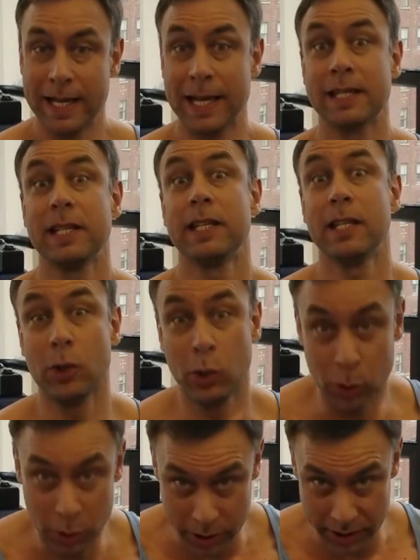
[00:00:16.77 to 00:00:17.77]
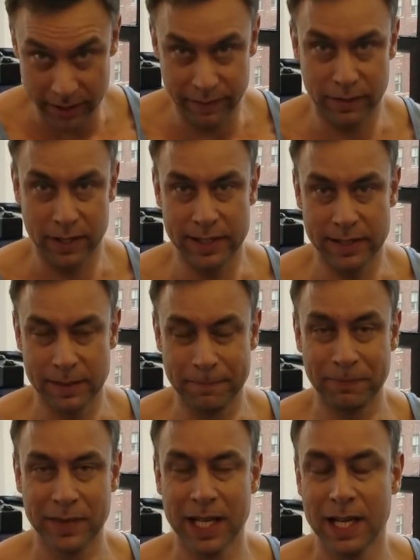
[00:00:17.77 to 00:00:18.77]
there's a huge difference.
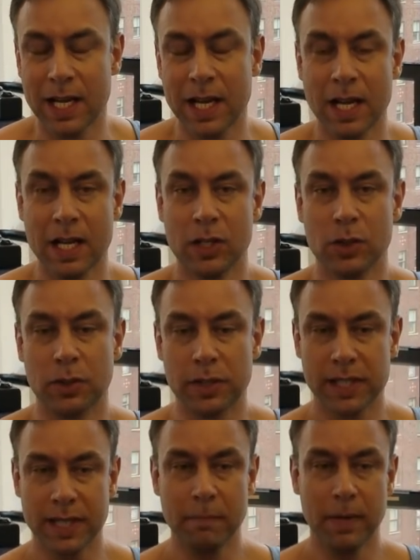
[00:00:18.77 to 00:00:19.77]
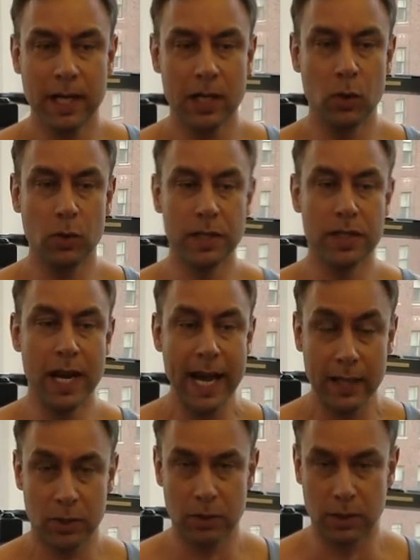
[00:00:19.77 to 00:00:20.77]
So somebody who's
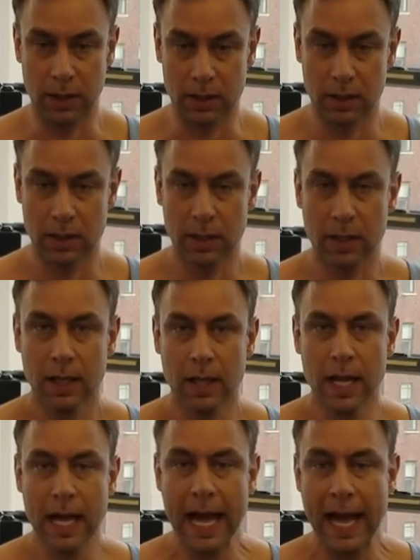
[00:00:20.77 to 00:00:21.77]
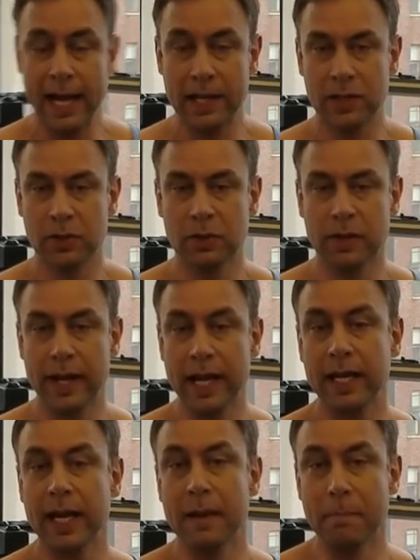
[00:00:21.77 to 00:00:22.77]
natural has to
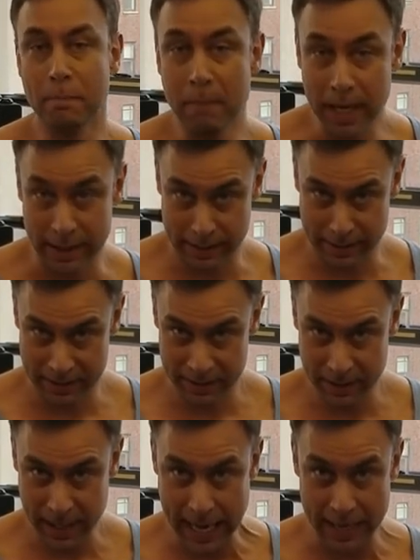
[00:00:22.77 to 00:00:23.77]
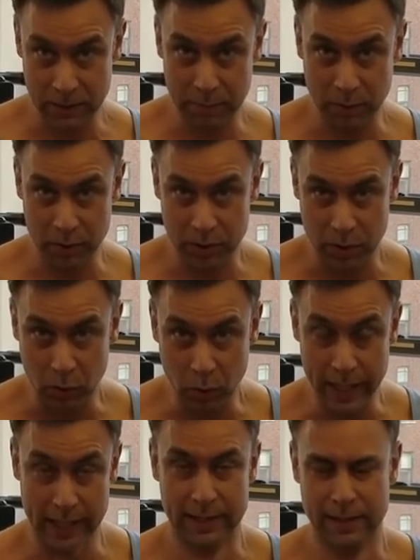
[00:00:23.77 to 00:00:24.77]
think in months as opposed to
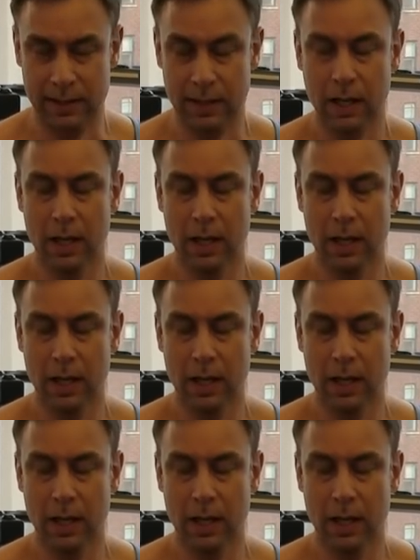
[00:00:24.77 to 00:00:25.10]
weeks.